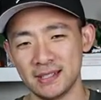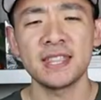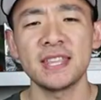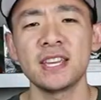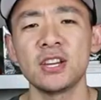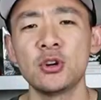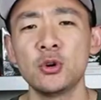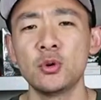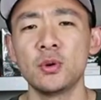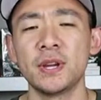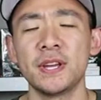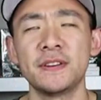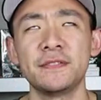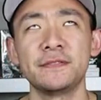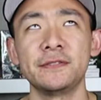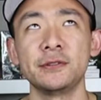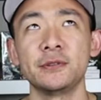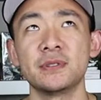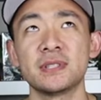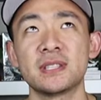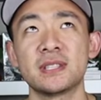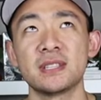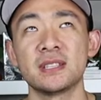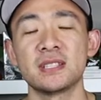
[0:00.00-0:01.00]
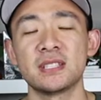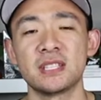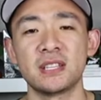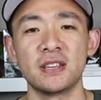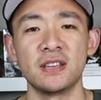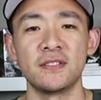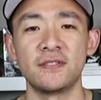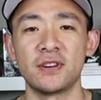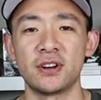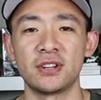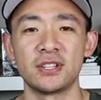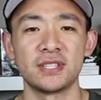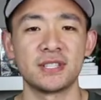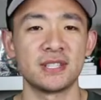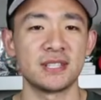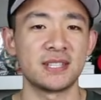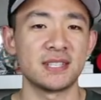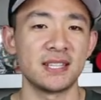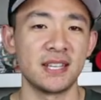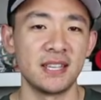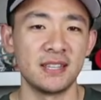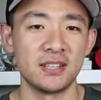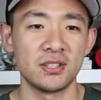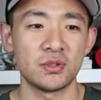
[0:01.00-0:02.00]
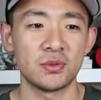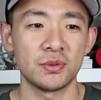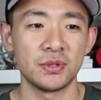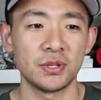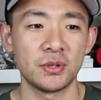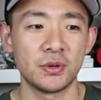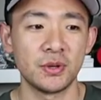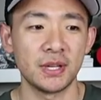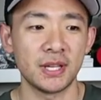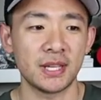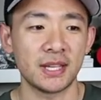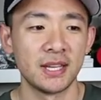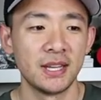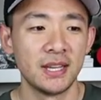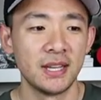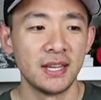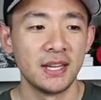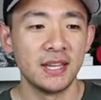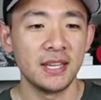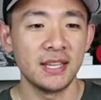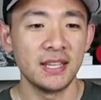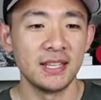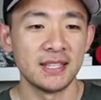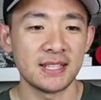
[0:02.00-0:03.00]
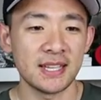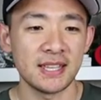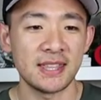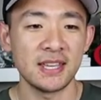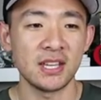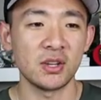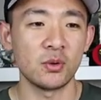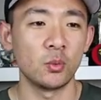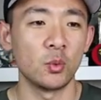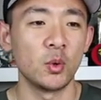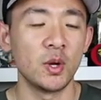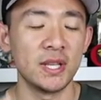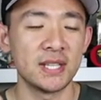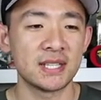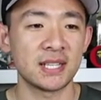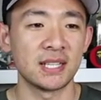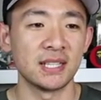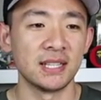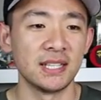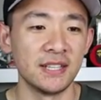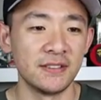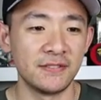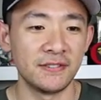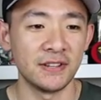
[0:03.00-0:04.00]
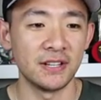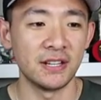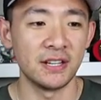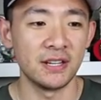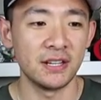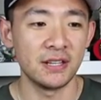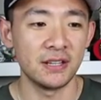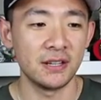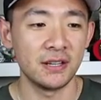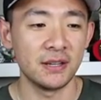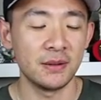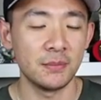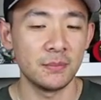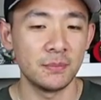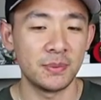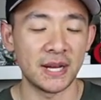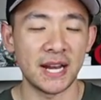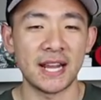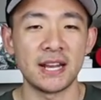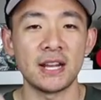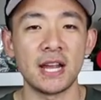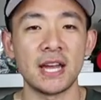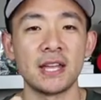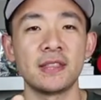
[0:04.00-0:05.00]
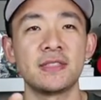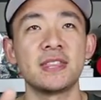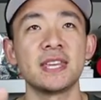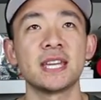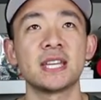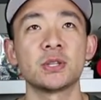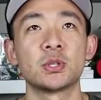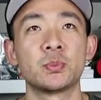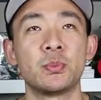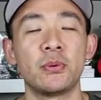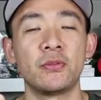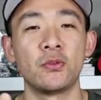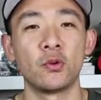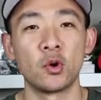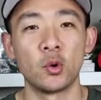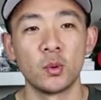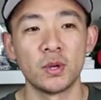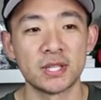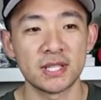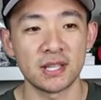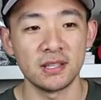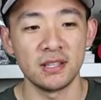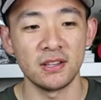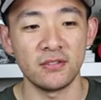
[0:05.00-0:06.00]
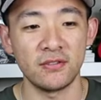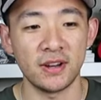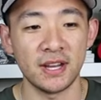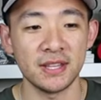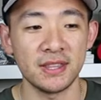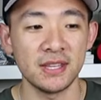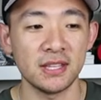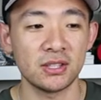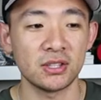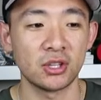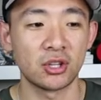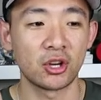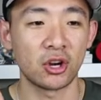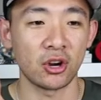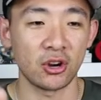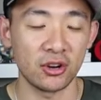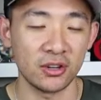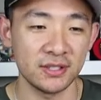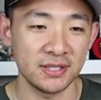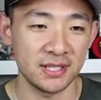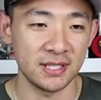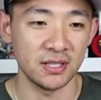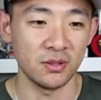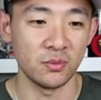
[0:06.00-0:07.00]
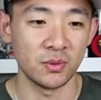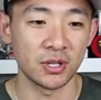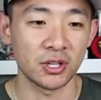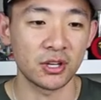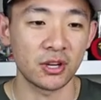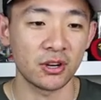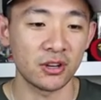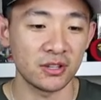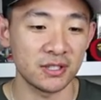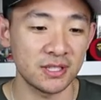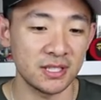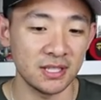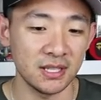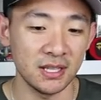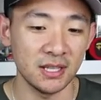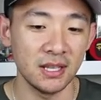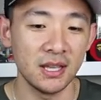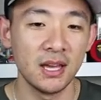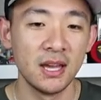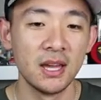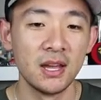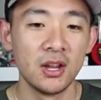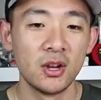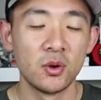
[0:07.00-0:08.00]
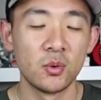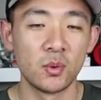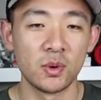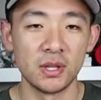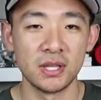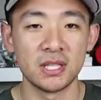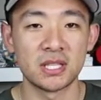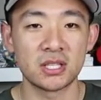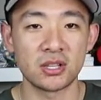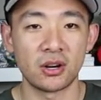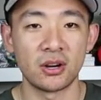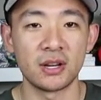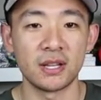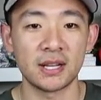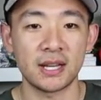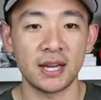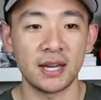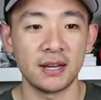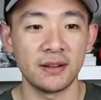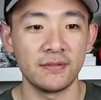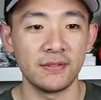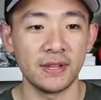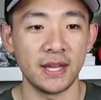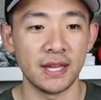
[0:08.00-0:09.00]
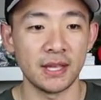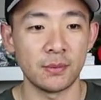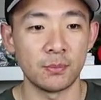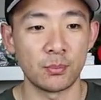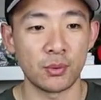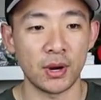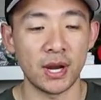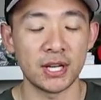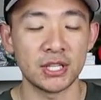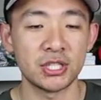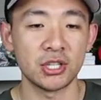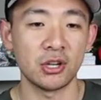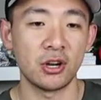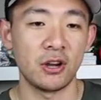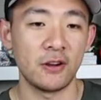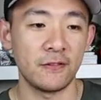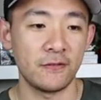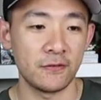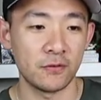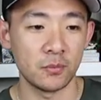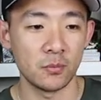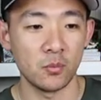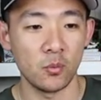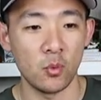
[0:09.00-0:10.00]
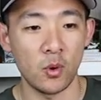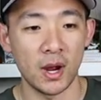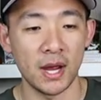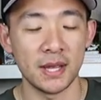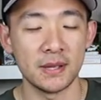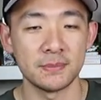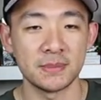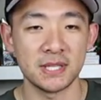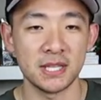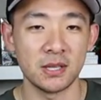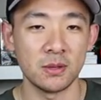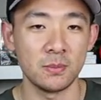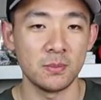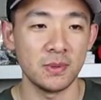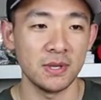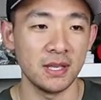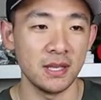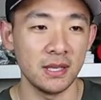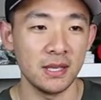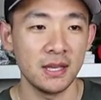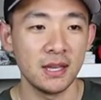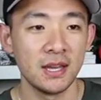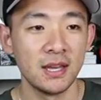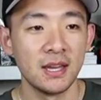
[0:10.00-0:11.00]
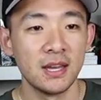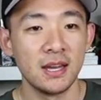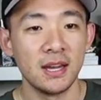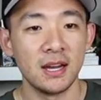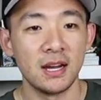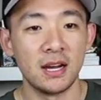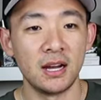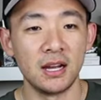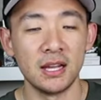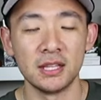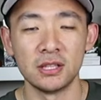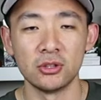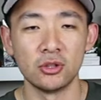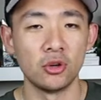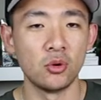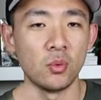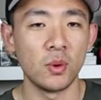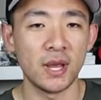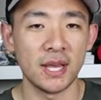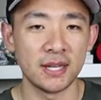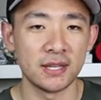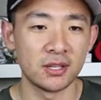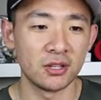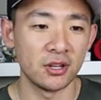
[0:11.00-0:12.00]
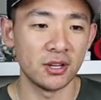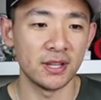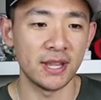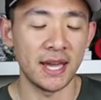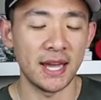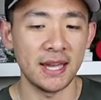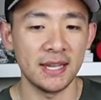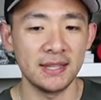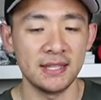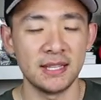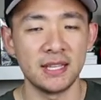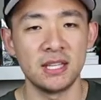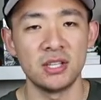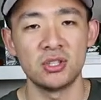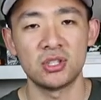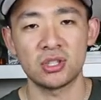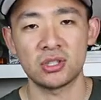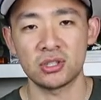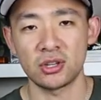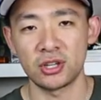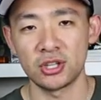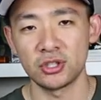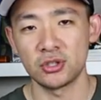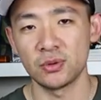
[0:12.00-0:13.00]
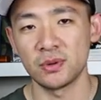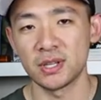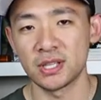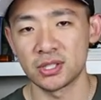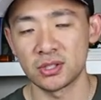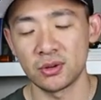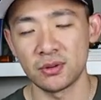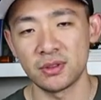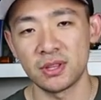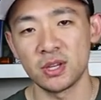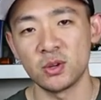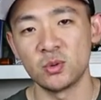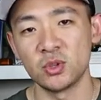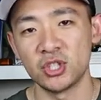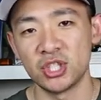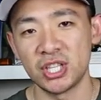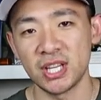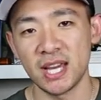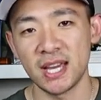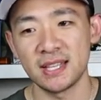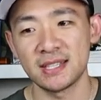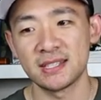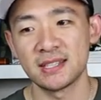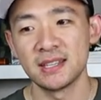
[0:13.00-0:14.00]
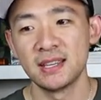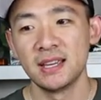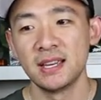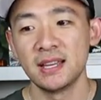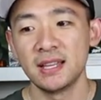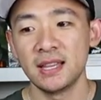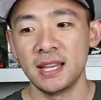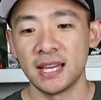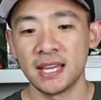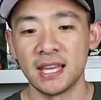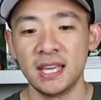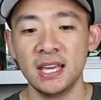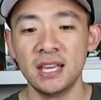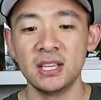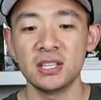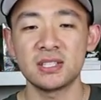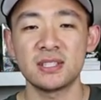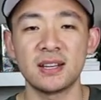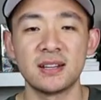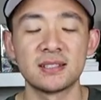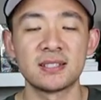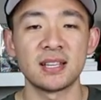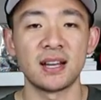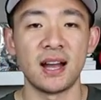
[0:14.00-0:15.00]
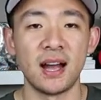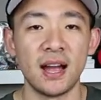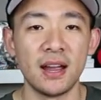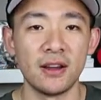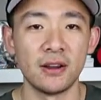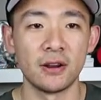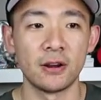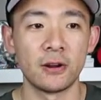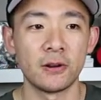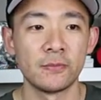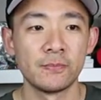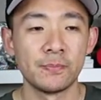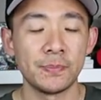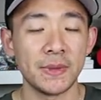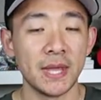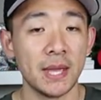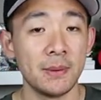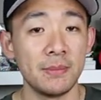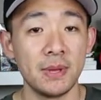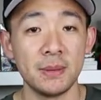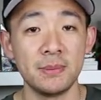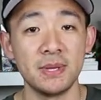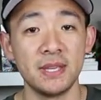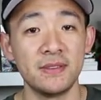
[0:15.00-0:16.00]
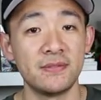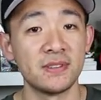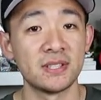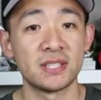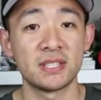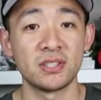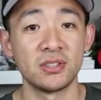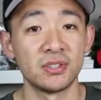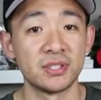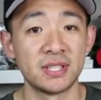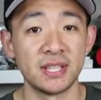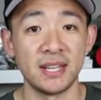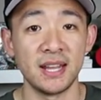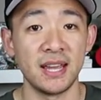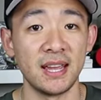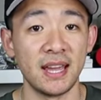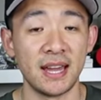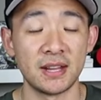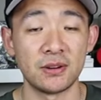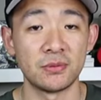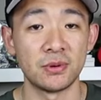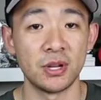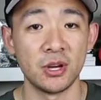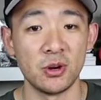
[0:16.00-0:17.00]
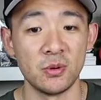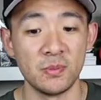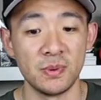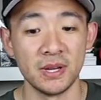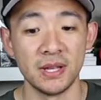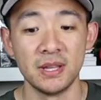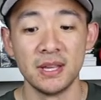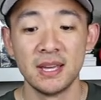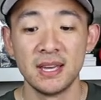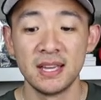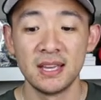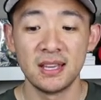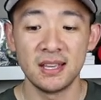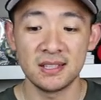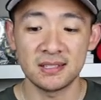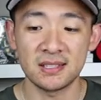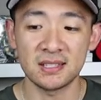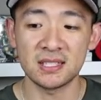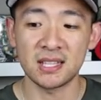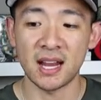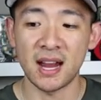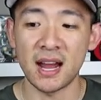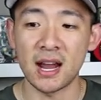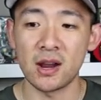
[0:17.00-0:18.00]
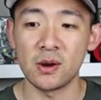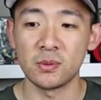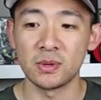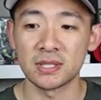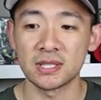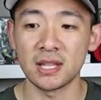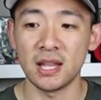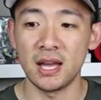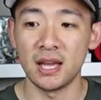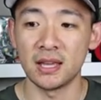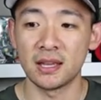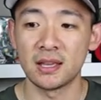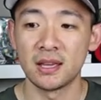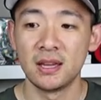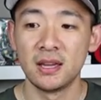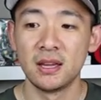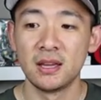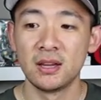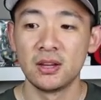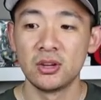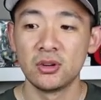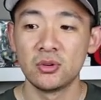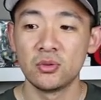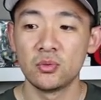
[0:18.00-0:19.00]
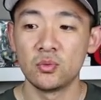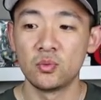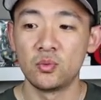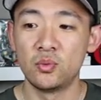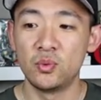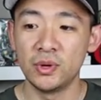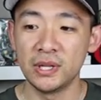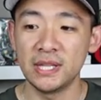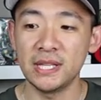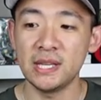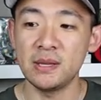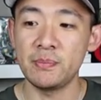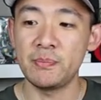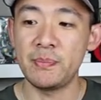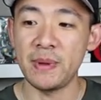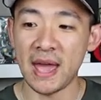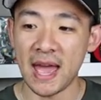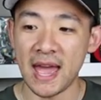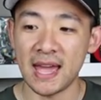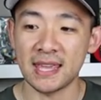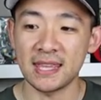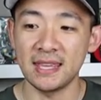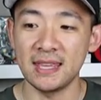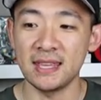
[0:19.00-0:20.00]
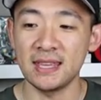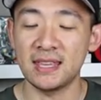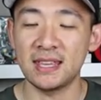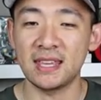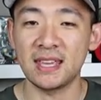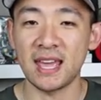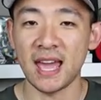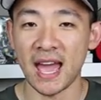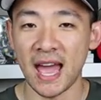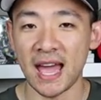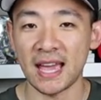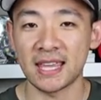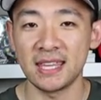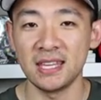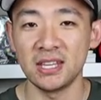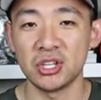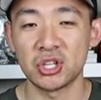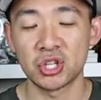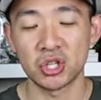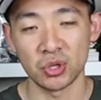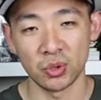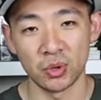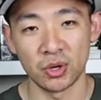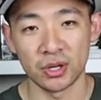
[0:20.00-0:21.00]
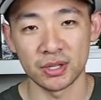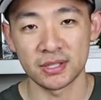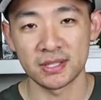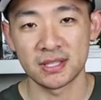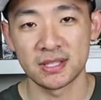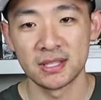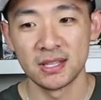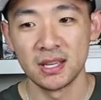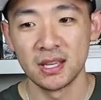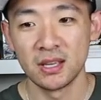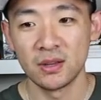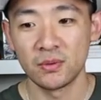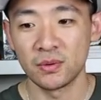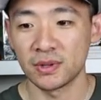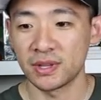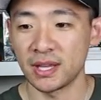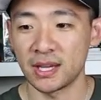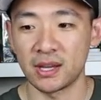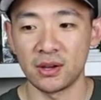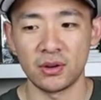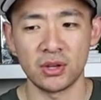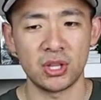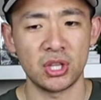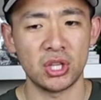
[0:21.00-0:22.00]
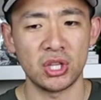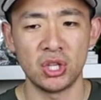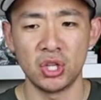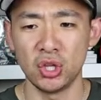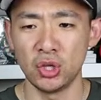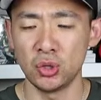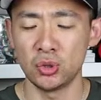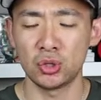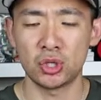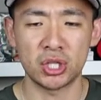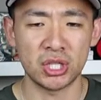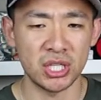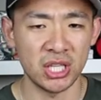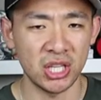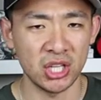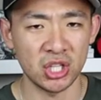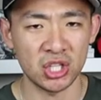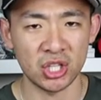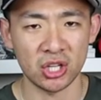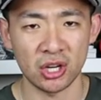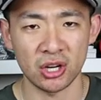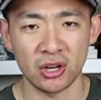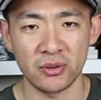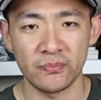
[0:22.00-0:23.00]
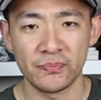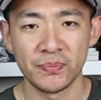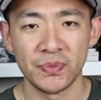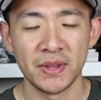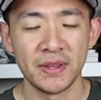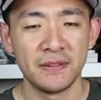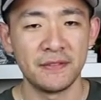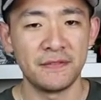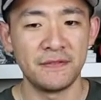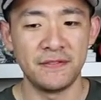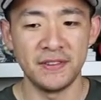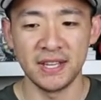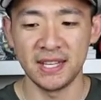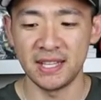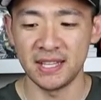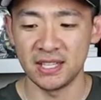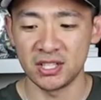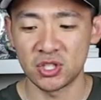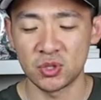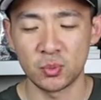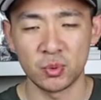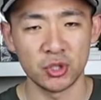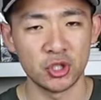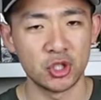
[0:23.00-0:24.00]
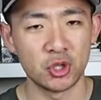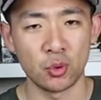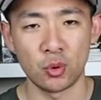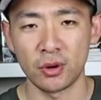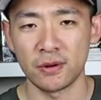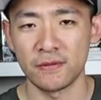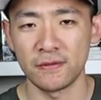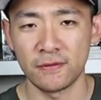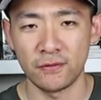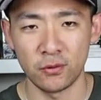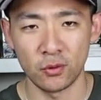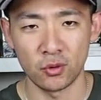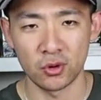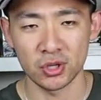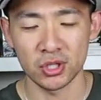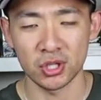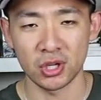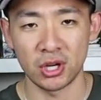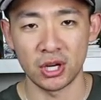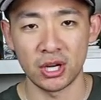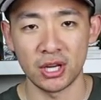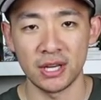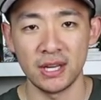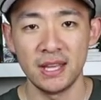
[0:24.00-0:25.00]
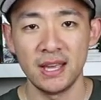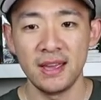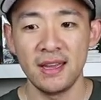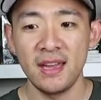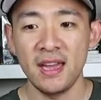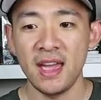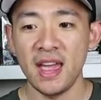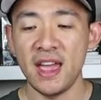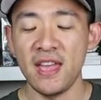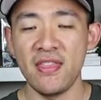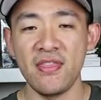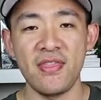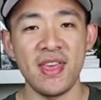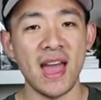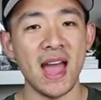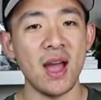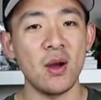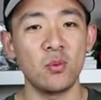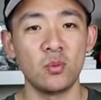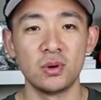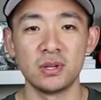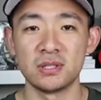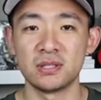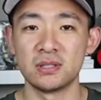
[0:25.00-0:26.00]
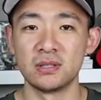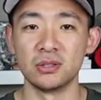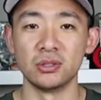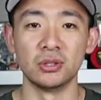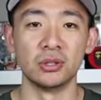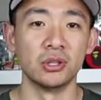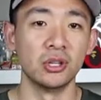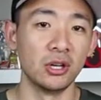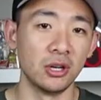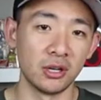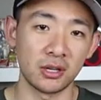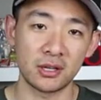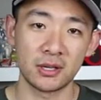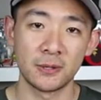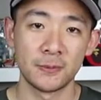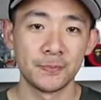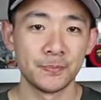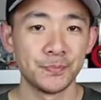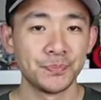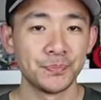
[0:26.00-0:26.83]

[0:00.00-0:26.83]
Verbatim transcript: I think who influenced it, if I were to just say this really quick, is I think Wiz Khalifa, but I, I think it's before Wiz Khalifa. I think the Curren$y, when Curren$y really started kind of like branching off from YMCMB, uh, and Lil Wayne and all that. And then he started doing his own thing with Jets. Like his attire, and maybe even still today, I don't know, but his attire was like really baggy khaki shorts with like a huge t-shirt, fitteds with Jordan 4s on, and that was the look.